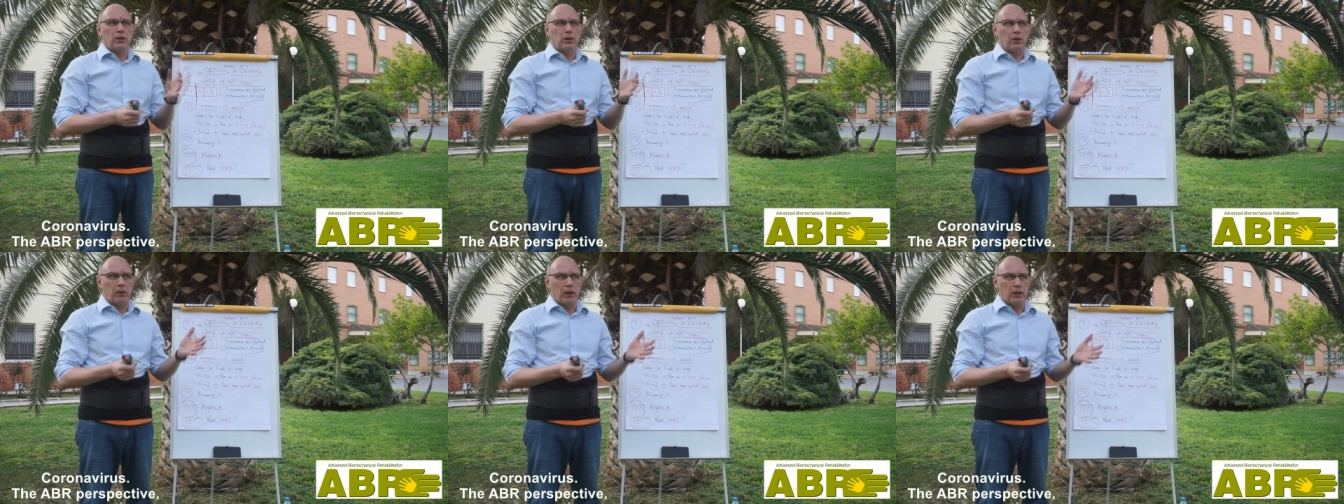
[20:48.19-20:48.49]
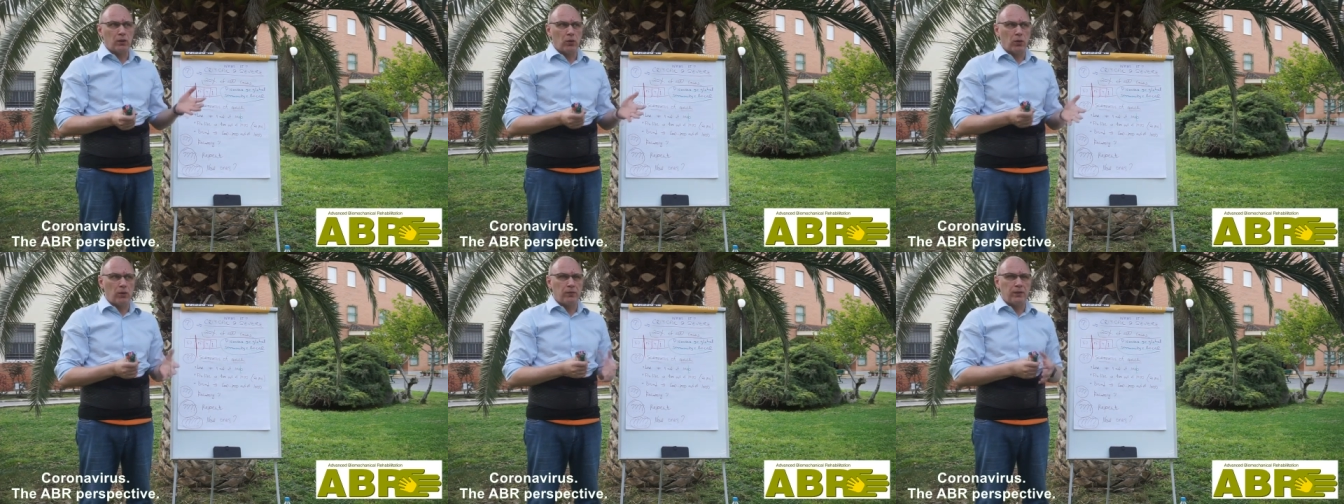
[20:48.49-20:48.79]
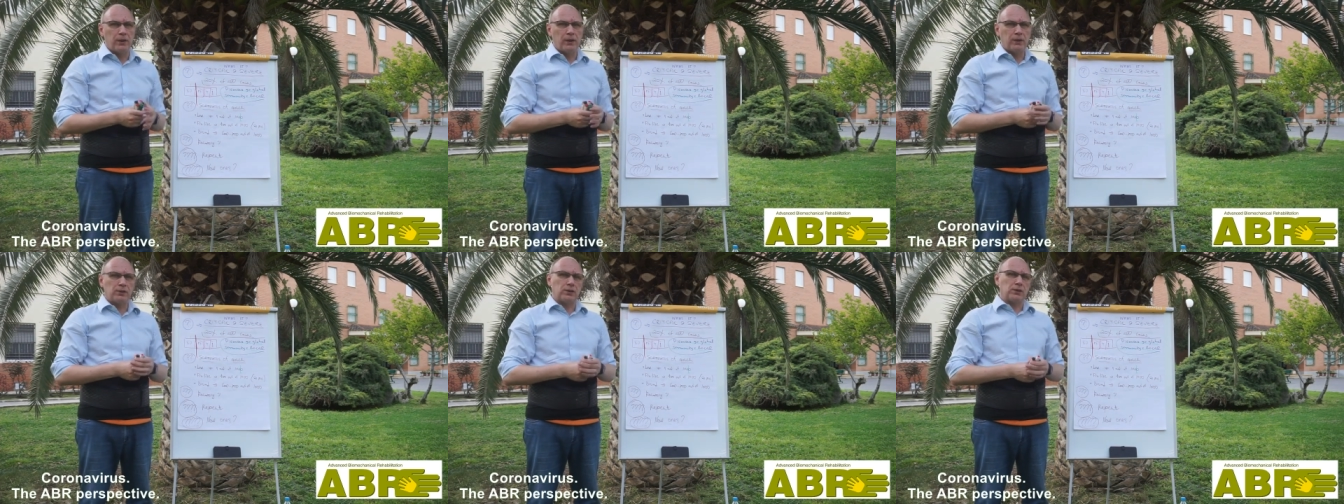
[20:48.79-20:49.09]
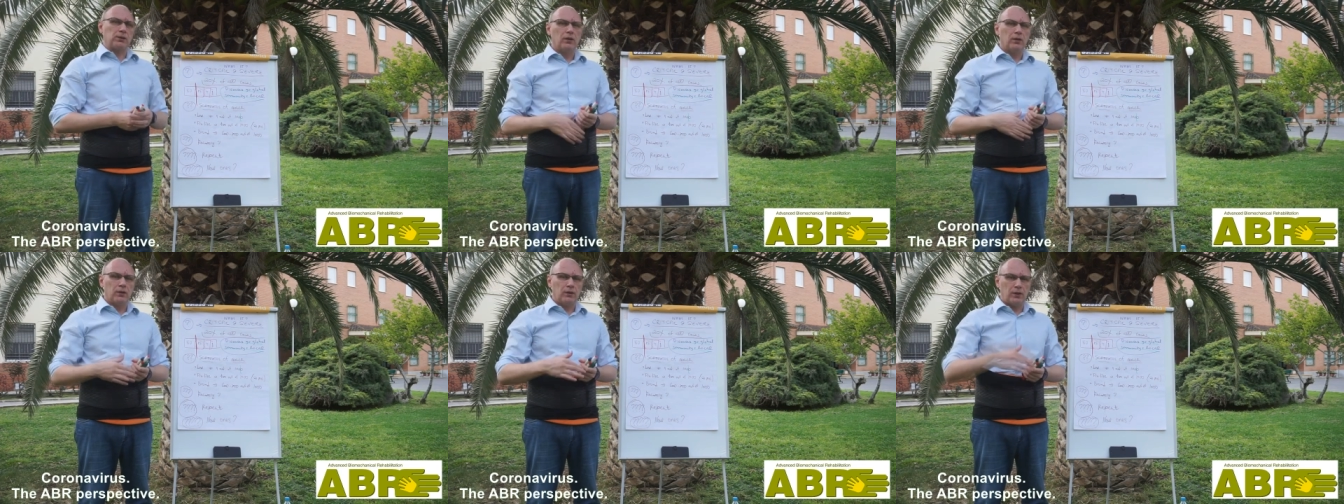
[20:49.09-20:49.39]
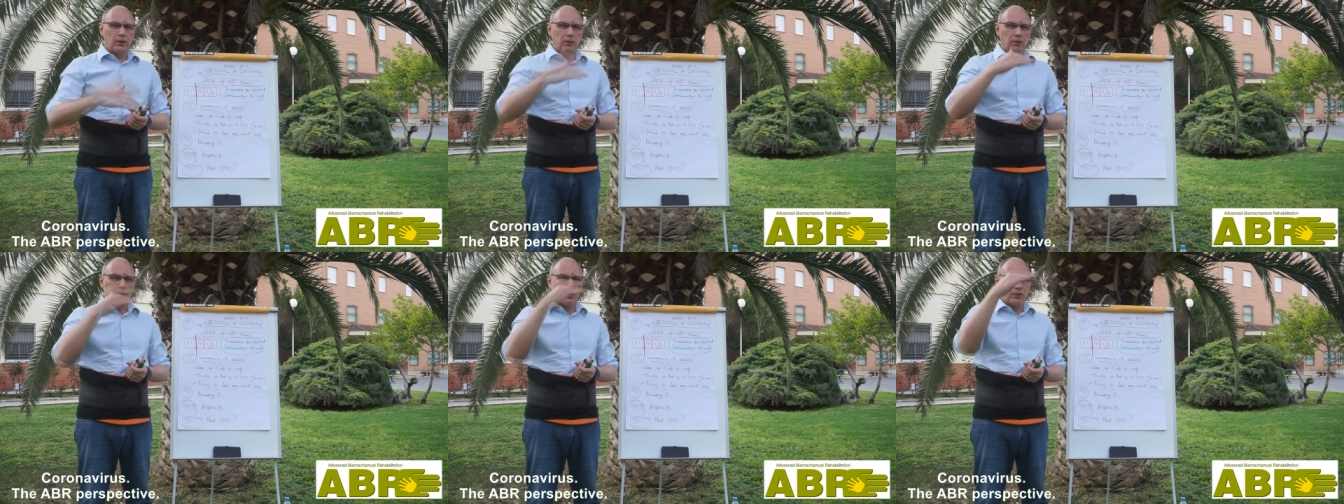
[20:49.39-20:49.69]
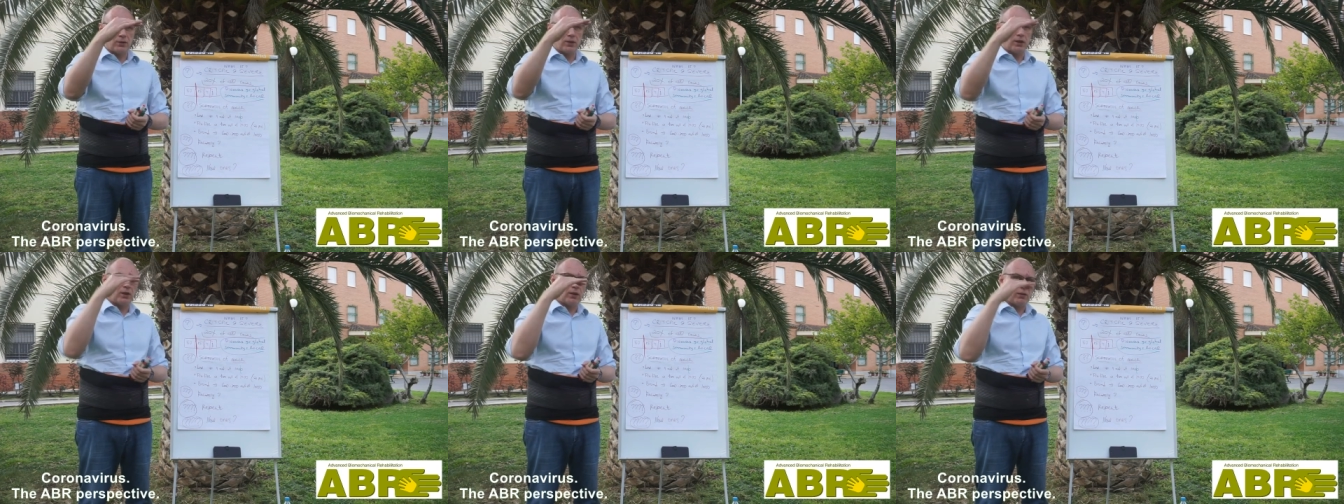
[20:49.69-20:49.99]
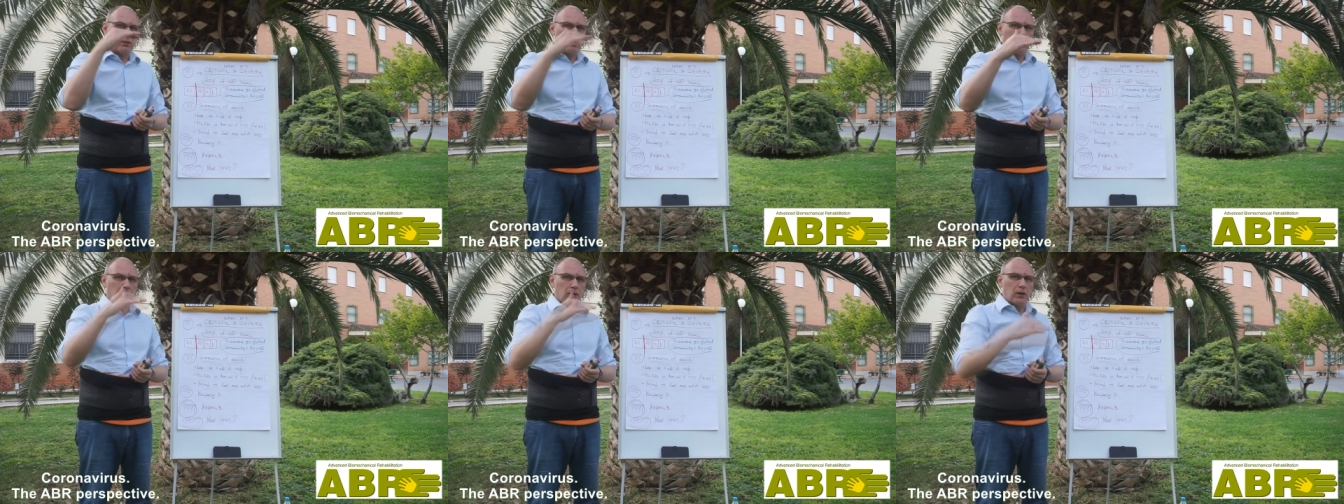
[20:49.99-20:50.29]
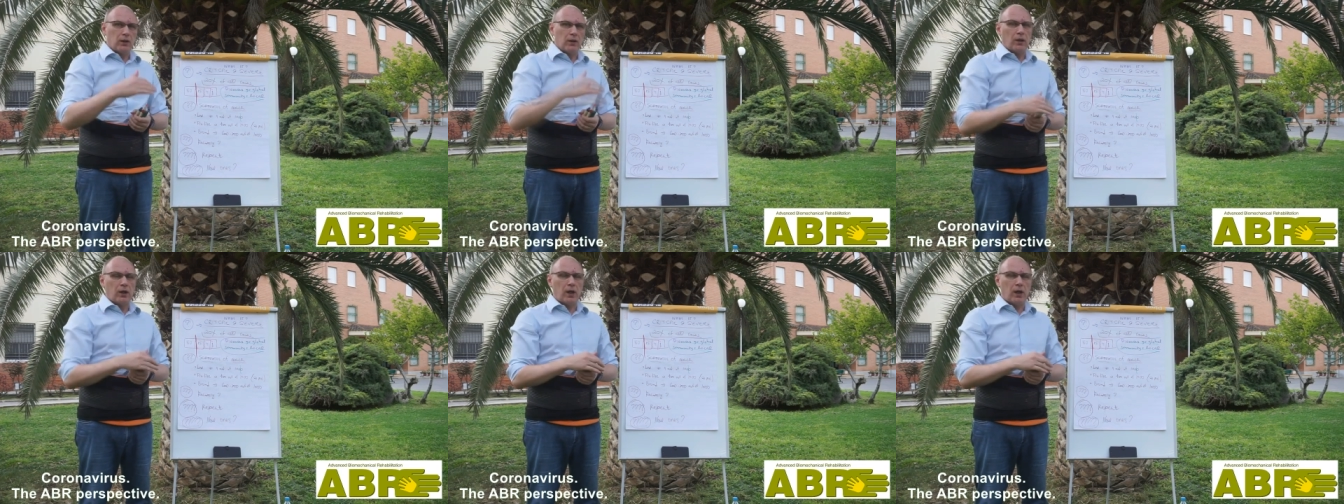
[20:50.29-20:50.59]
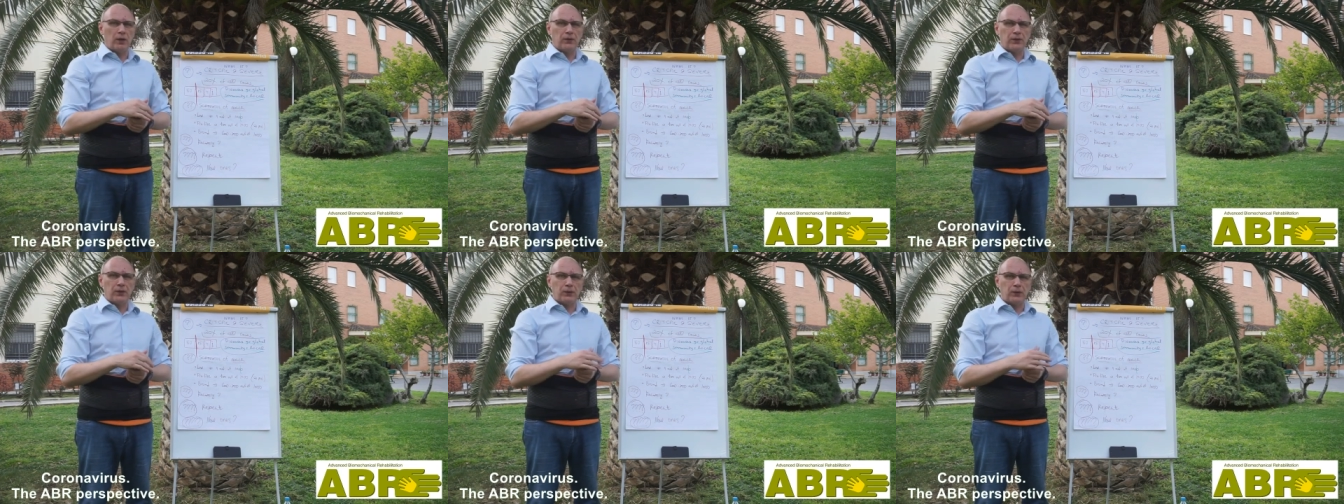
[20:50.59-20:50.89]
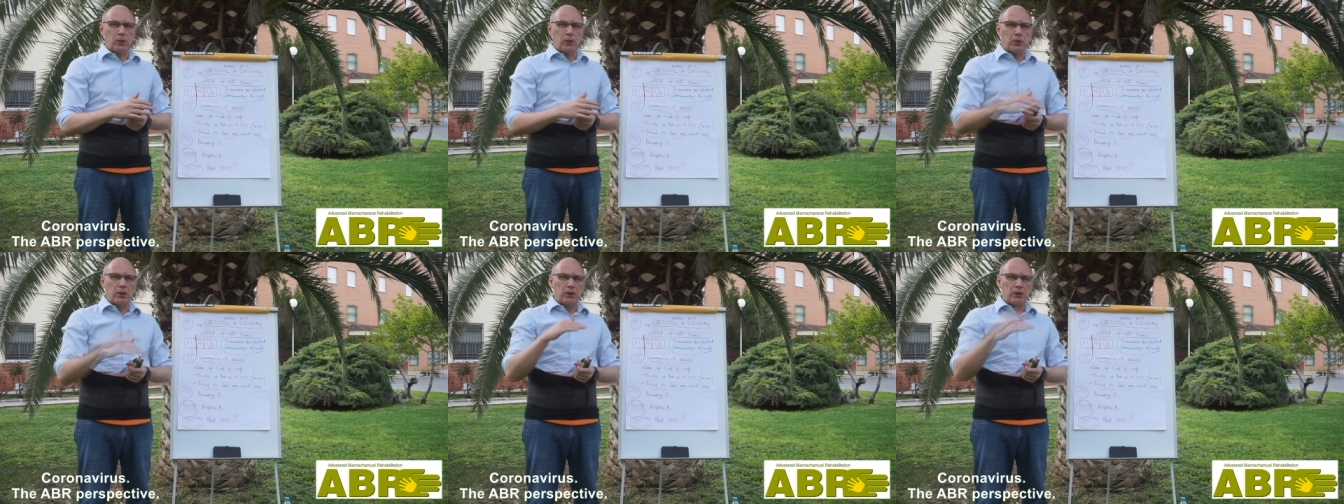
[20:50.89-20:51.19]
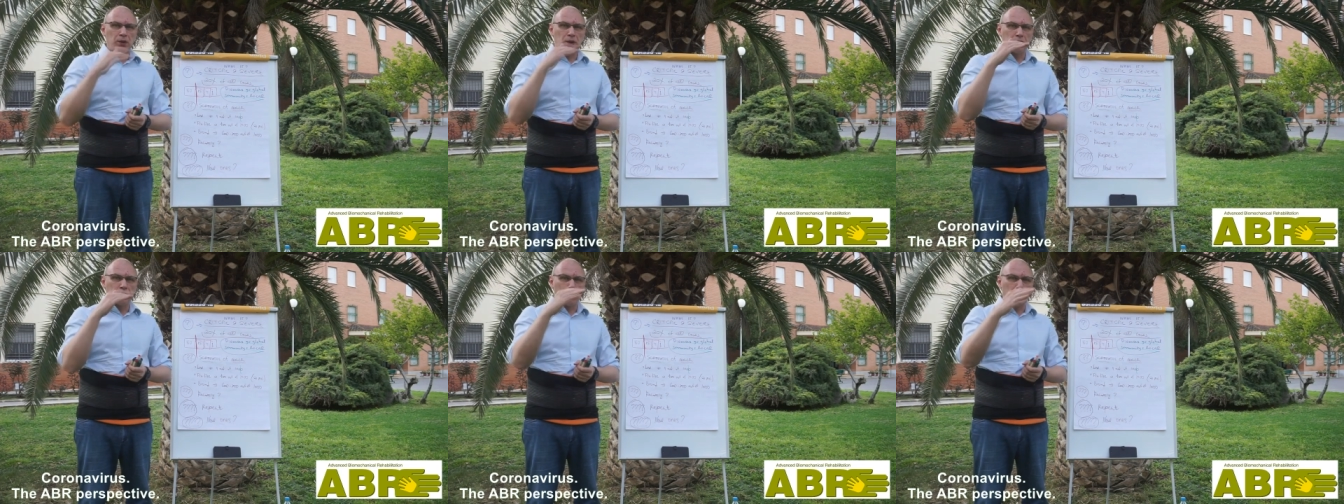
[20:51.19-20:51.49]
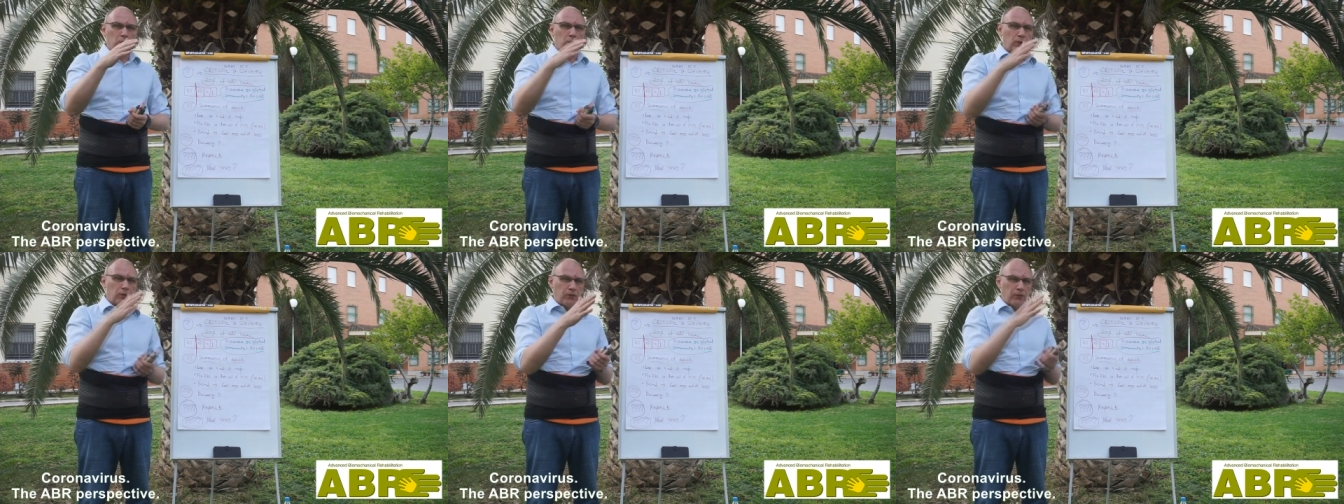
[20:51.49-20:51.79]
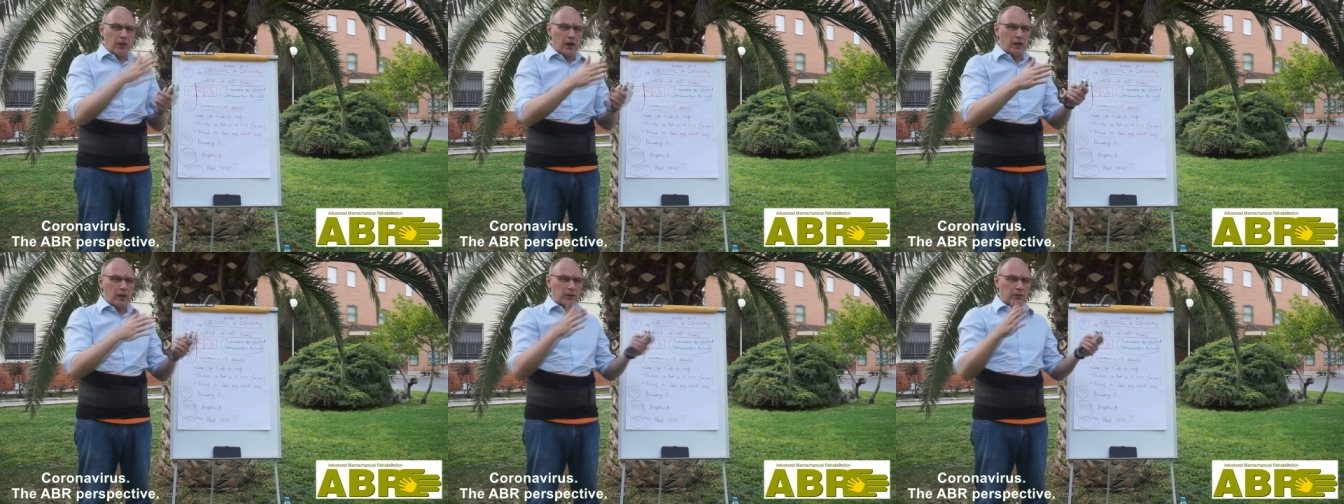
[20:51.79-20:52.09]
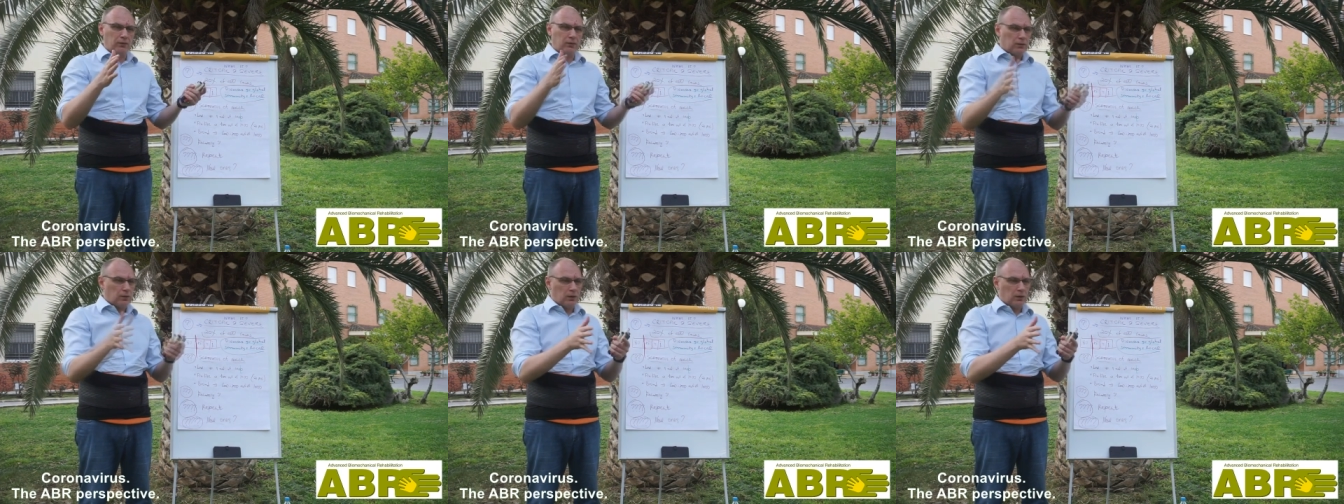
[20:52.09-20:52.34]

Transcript: Quite obvious, there is uh, health authorities who define